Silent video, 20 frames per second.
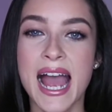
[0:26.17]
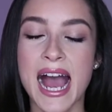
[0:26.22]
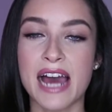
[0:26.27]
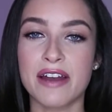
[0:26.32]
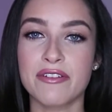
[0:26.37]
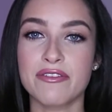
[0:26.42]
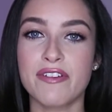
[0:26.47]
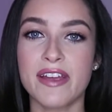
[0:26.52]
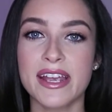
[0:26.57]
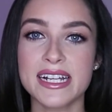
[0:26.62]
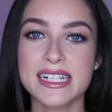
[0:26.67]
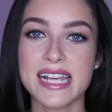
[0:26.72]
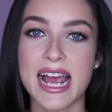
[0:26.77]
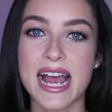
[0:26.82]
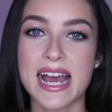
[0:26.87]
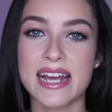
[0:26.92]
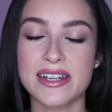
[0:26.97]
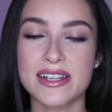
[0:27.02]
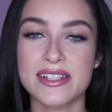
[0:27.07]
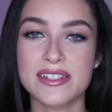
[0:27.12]
and fake
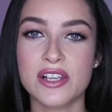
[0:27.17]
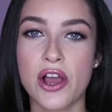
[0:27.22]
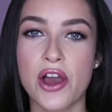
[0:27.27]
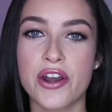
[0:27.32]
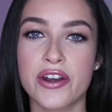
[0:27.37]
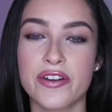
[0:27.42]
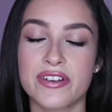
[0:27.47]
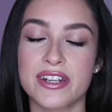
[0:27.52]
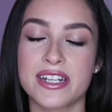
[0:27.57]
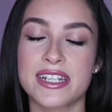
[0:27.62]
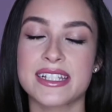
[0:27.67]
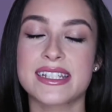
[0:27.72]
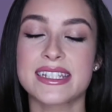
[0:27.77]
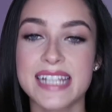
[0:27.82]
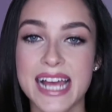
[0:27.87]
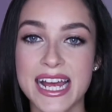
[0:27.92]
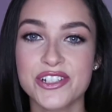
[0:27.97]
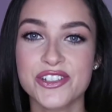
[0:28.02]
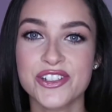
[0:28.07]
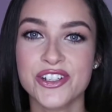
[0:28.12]
tan is kind of an
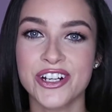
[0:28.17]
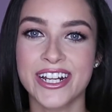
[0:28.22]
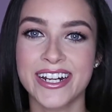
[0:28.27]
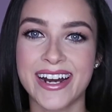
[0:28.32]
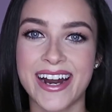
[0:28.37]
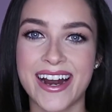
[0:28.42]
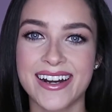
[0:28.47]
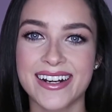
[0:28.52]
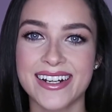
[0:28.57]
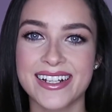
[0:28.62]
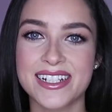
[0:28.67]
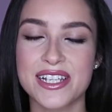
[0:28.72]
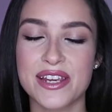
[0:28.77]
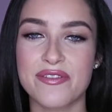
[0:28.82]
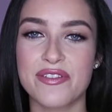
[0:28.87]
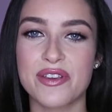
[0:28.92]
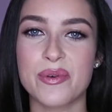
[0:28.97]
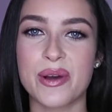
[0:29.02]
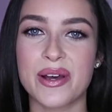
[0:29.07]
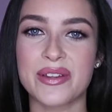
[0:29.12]
essential in Ireland
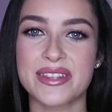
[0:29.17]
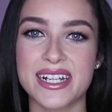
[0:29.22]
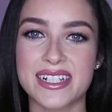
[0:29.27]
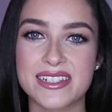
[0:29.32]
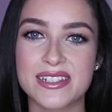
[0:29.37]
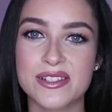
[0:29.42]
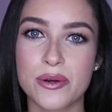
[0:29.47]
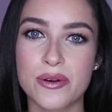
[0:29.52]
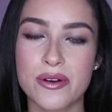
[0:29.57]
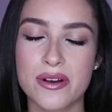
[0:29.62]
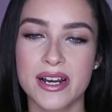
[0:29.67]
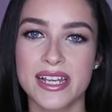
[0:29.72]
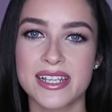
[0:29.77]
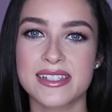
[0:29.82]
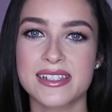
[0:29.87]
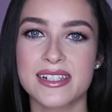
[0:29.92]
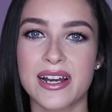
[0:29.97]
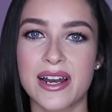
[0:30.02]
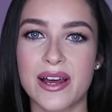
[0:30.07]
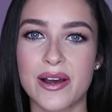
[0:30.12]
if you want that
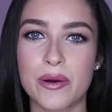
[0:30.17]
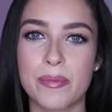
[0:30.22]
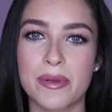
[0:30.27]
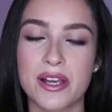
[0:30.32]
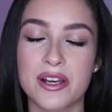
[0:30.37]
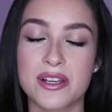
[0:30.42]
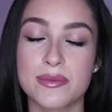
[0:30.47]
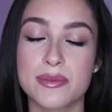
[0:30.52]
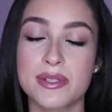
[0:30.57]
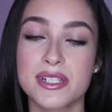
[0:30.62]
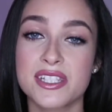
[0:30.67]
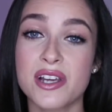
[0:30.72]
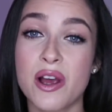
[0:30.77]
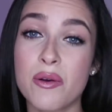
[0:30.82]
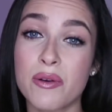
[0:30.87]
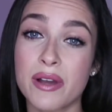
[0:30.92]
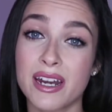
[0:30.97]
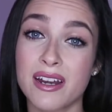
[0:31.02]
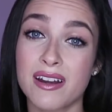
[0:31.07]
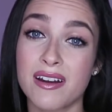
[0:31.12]
sun-kissed glow, because we
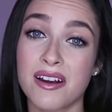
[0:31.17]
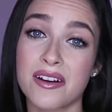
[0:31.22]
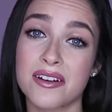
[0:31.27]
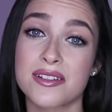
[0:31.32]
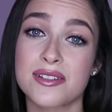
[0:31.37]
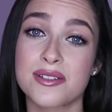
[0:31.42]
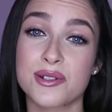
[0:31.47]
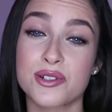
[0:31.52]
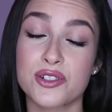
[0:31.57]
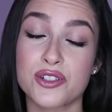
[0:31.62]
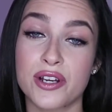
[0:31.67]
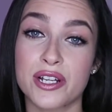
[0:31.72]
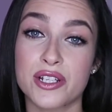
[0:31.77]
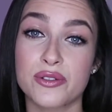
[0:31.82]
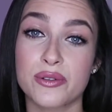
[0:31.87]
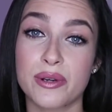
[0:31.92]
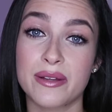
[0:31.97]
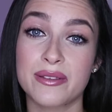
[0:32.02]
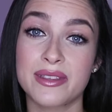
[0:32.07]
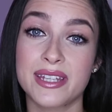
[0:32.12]
don't get a lot of sunshine
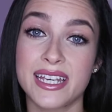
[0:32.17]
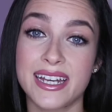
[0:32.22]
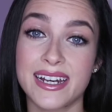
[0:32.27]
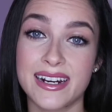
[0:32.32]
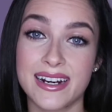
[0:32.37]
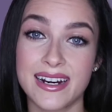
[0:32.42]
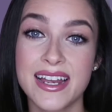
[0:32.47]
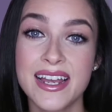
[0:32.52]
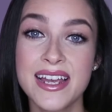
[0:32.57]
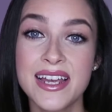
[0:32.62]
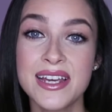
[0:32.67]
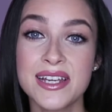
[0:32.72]
throughout the year.